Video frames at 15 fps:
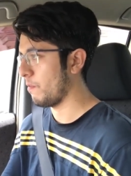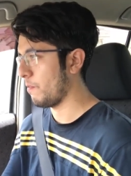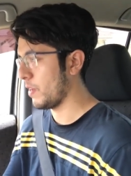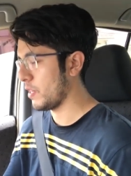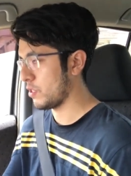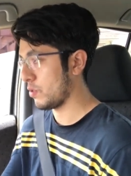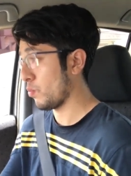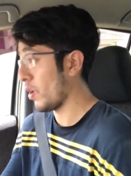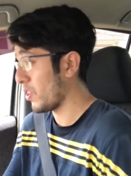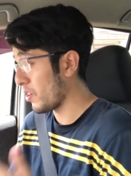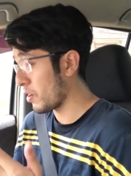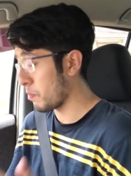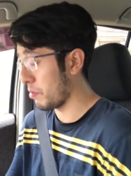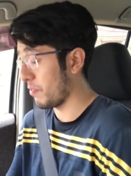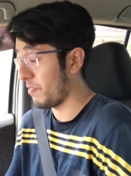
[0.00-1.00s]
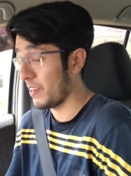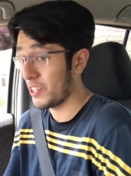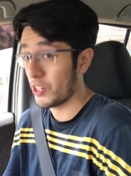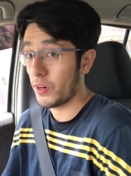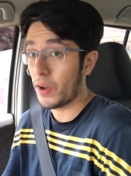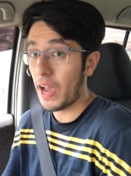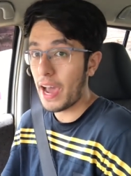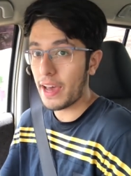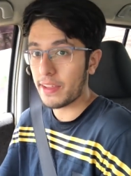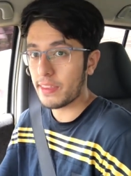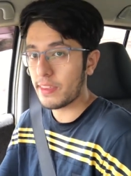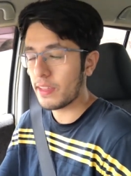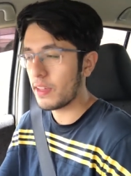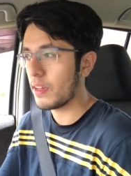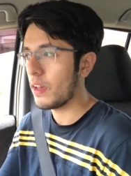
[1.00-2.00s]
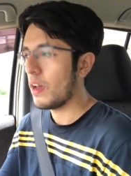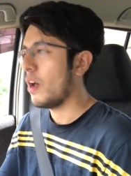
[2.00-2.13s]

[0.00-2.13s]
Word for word: face, whether you're a professional athlete